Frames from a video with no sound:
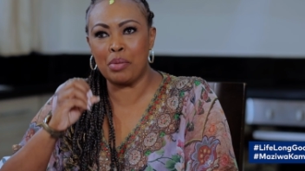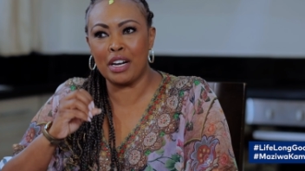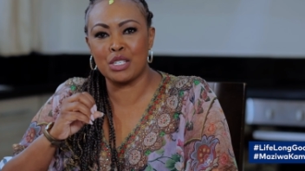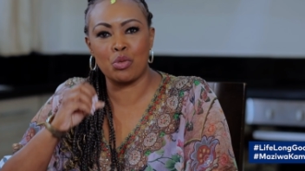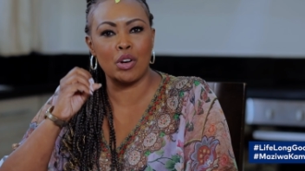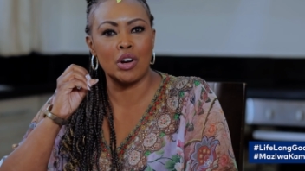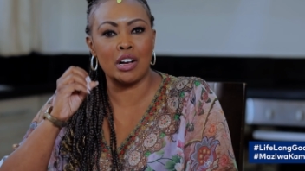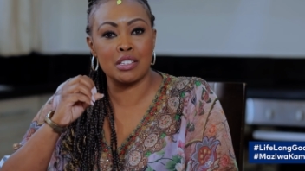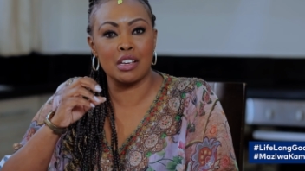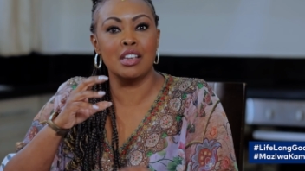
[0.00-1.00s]
place where you're
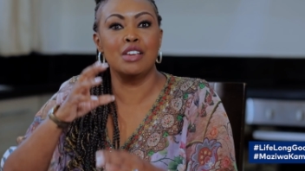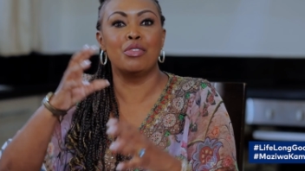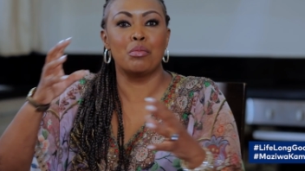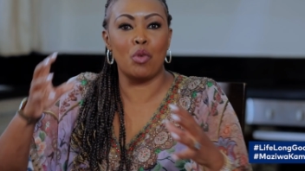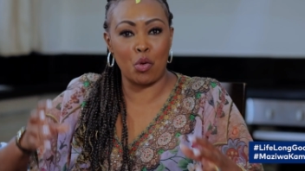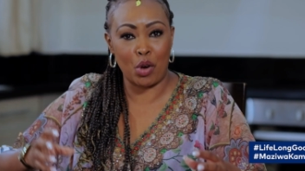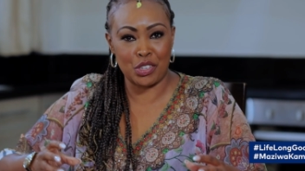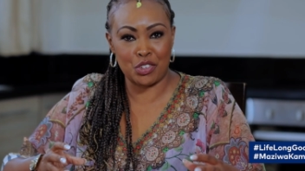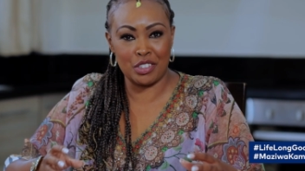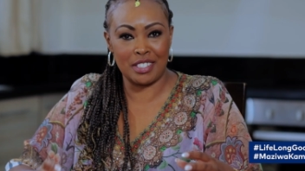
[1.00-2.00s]
asking even more
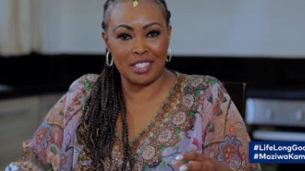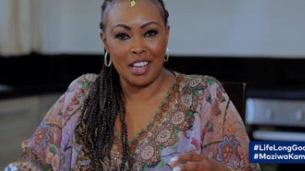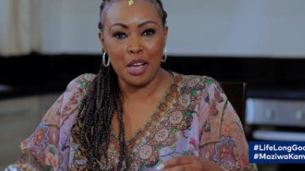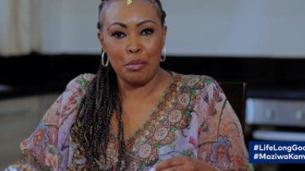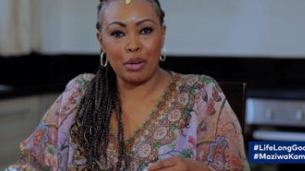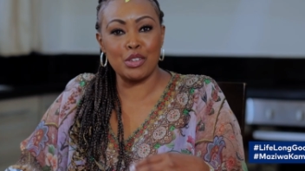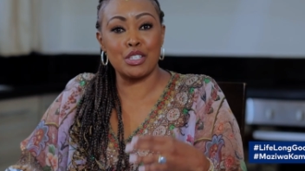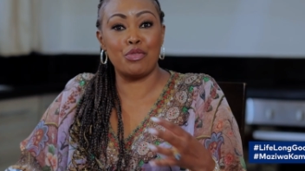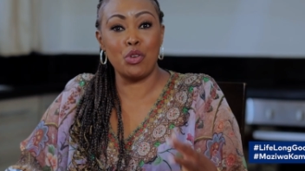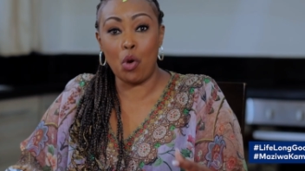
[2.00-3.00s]
questions. Because
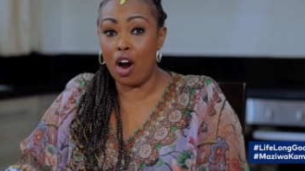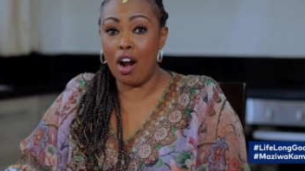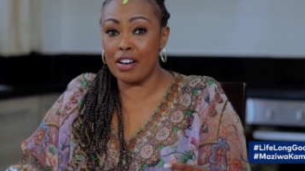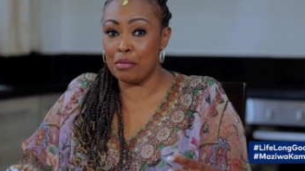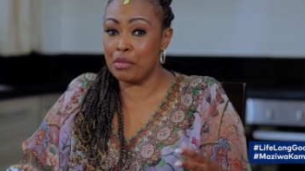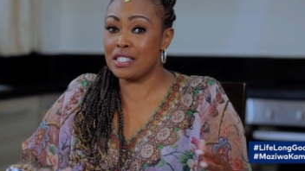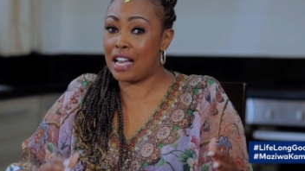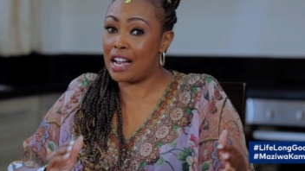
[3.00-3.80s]
if you are, it means